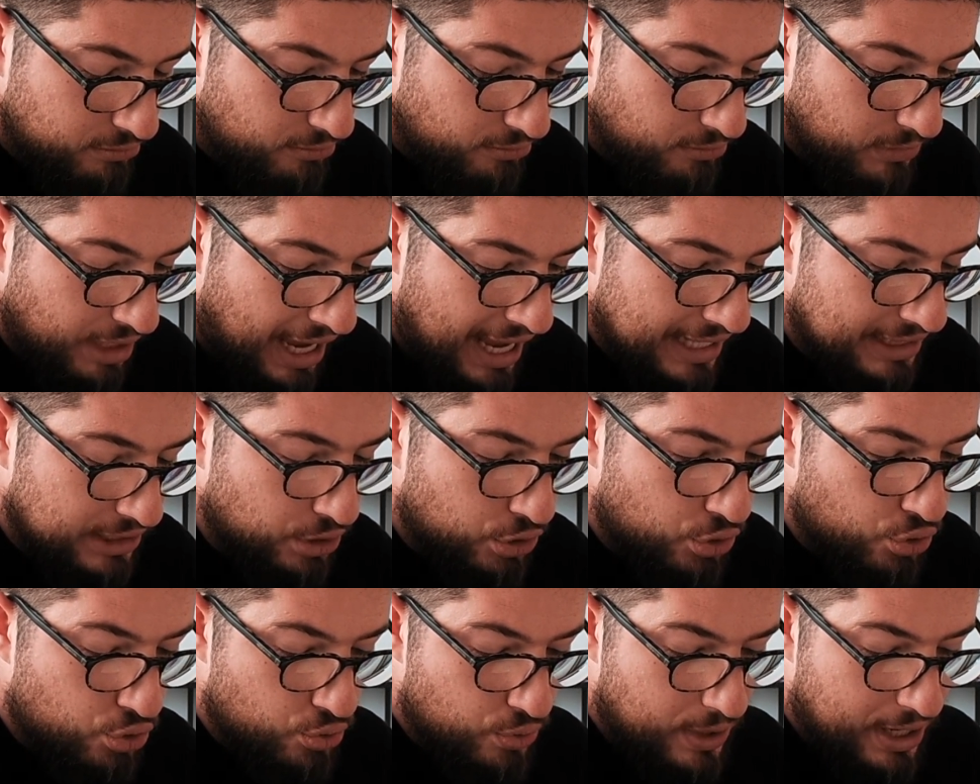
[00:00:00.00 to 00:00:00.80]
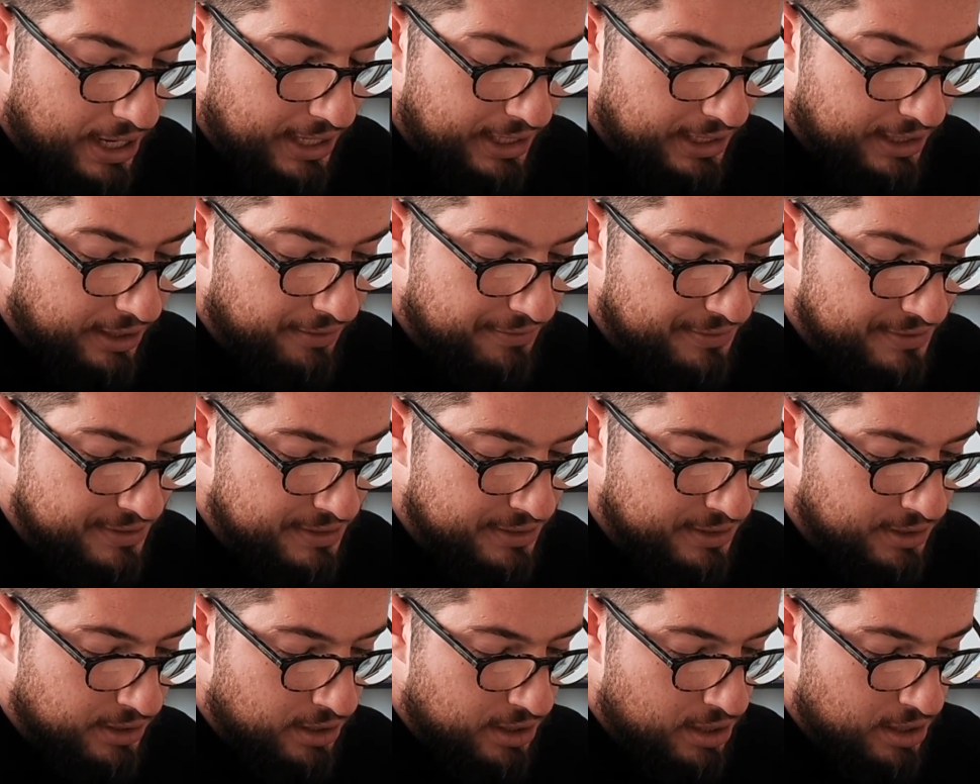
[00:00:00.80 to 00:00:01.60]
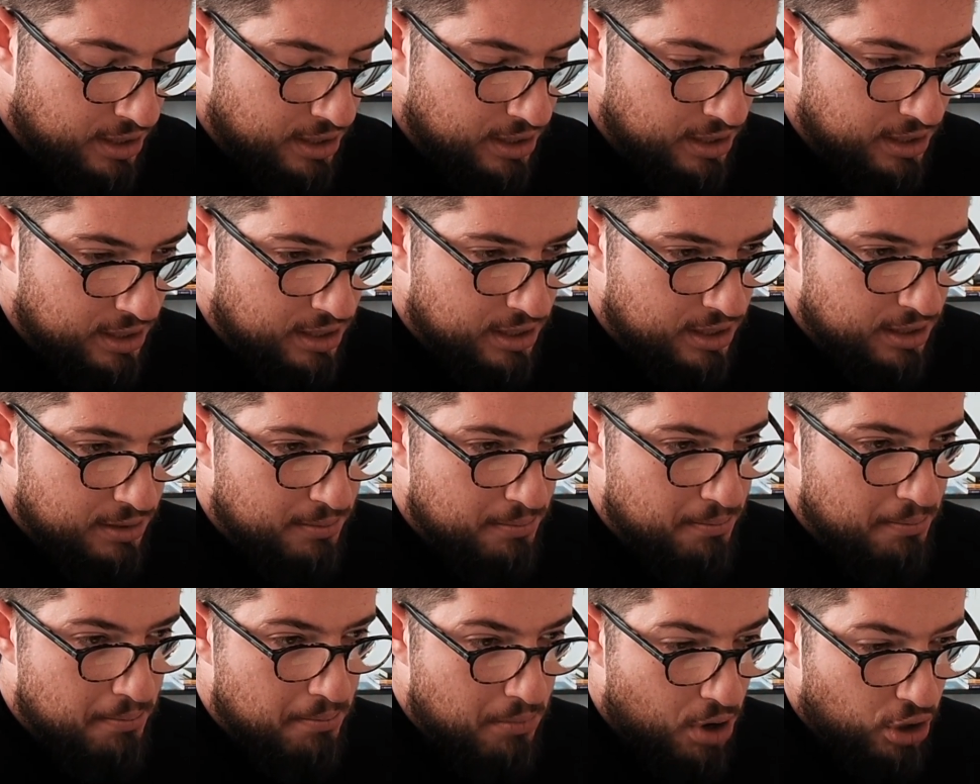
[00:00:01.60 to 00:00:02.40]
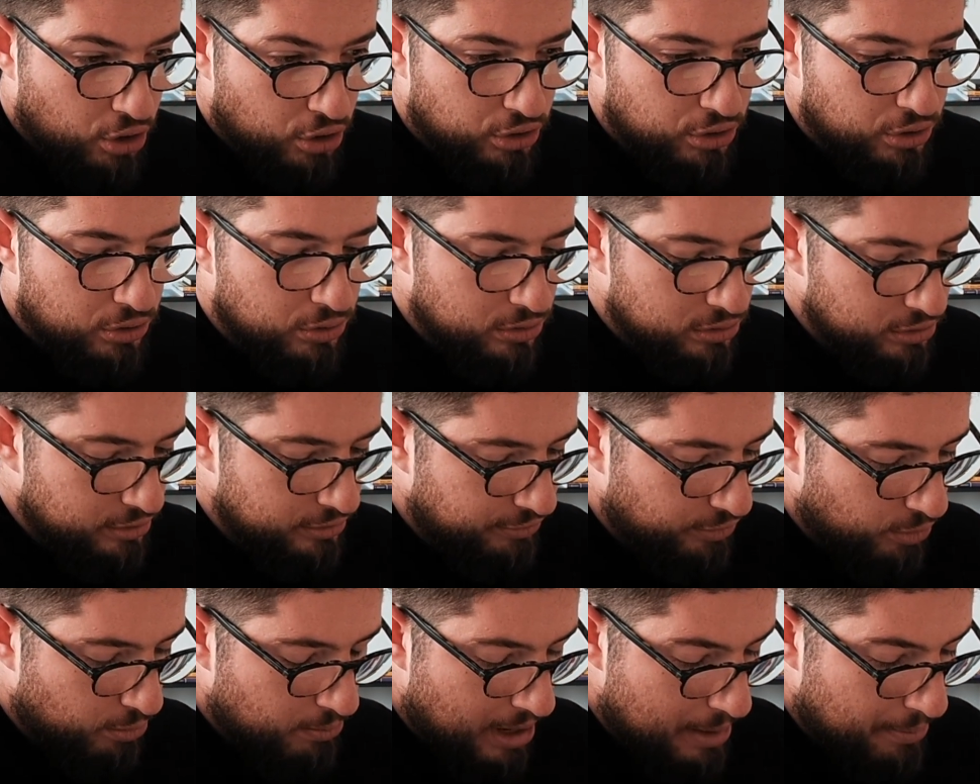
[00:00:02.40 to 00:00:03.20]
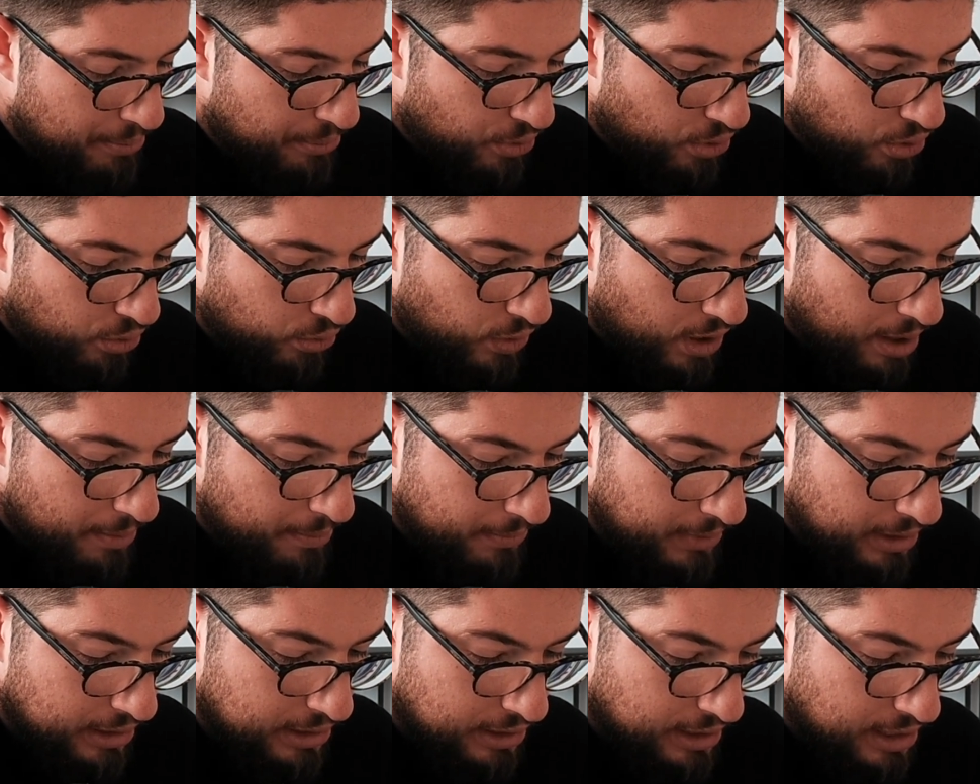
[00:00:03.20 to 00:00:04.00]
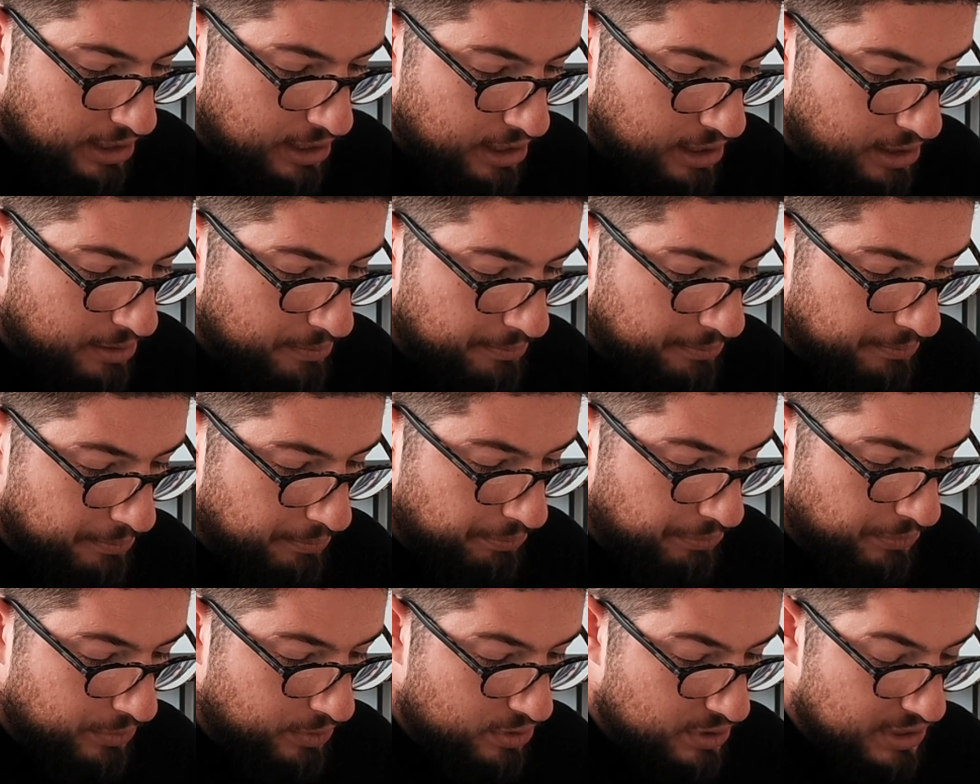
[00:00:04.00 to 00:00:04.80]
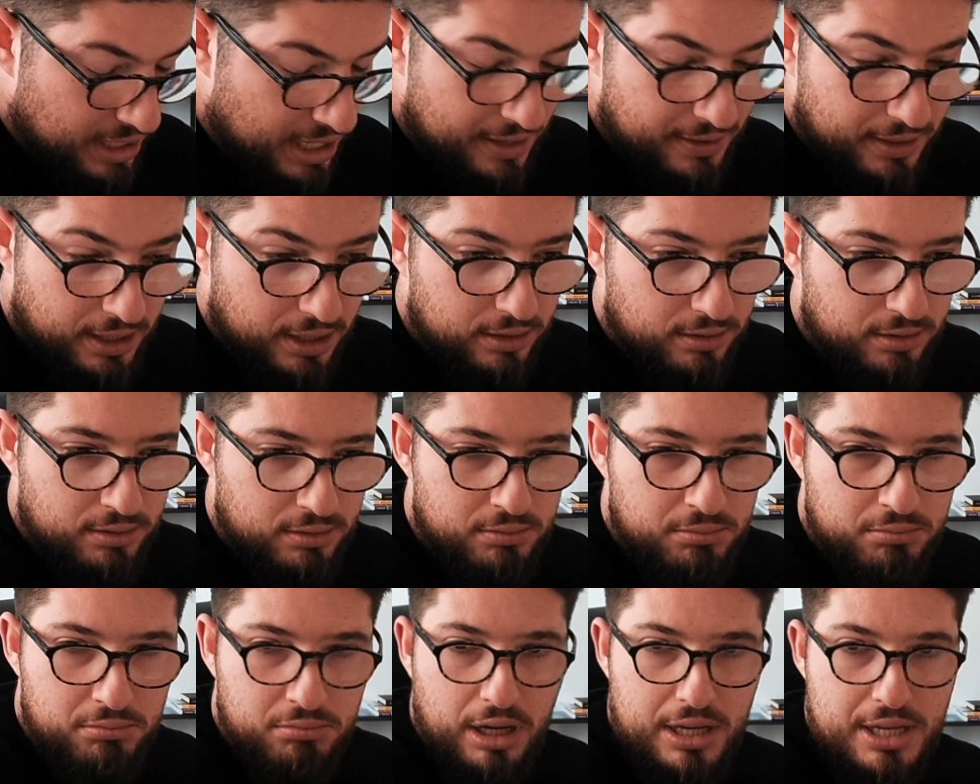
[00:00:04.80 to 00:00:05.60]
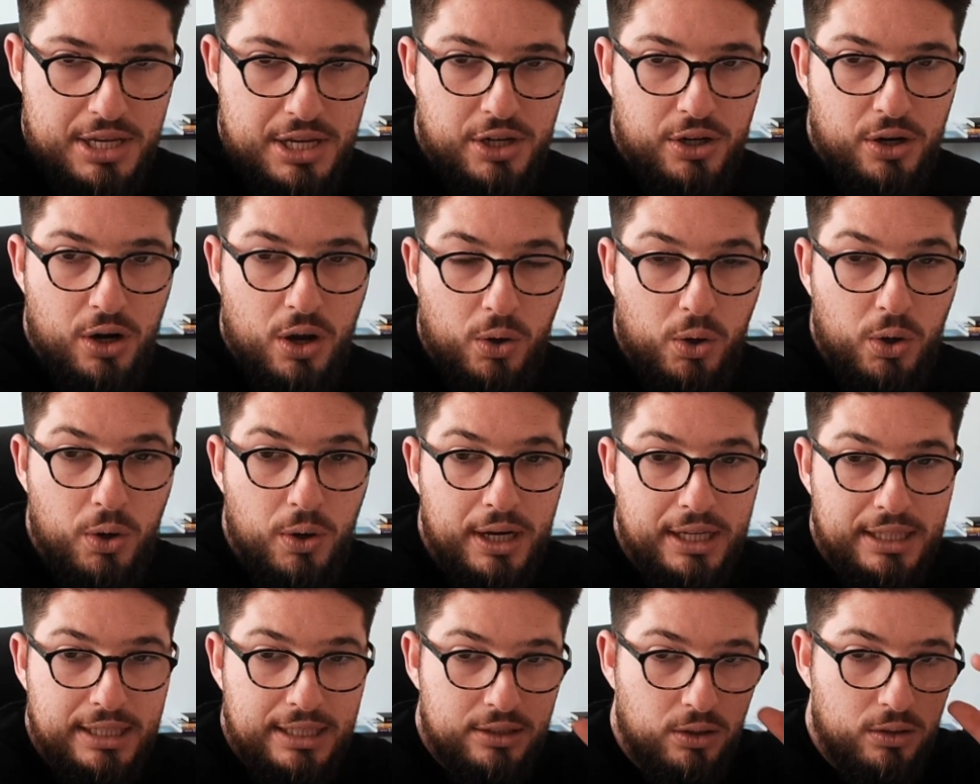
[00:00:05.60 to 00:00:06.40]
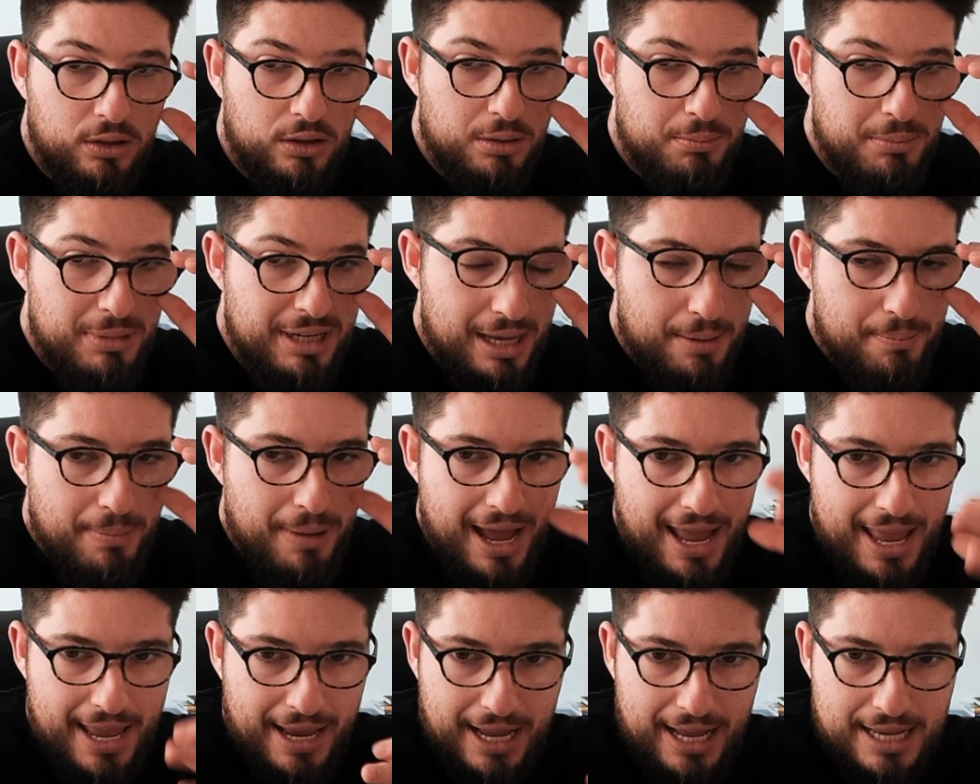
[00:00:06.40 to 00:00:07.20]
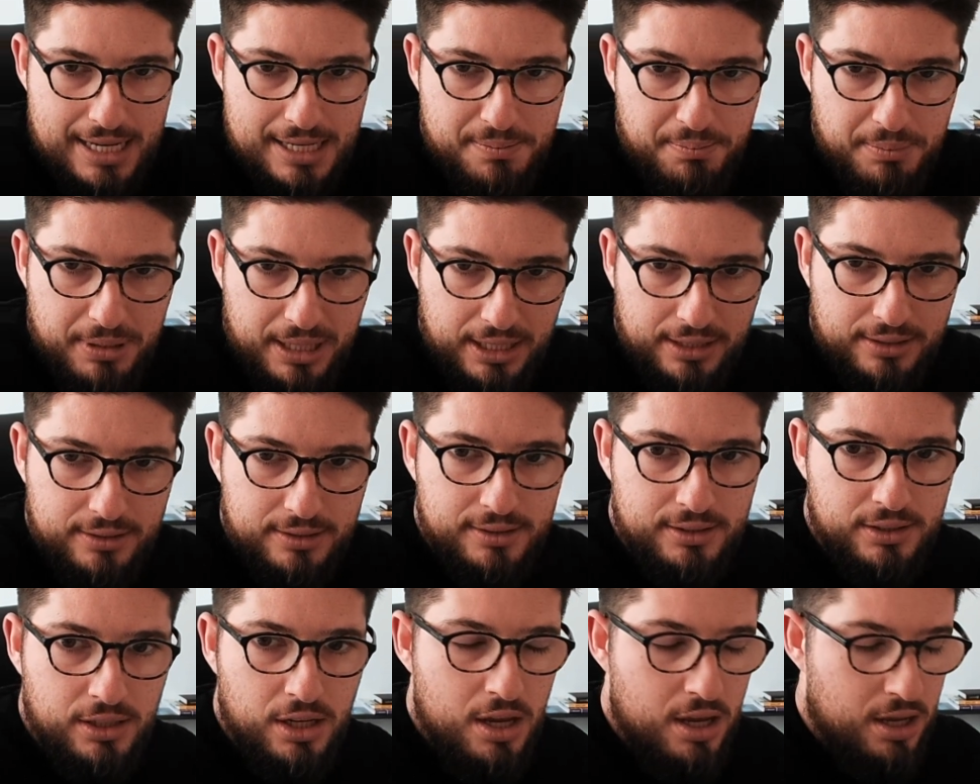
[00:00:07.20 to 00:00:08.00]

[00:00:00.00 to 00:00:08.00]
Ad Creatives modules for my program, because a year ago, I did all the media buying aspects,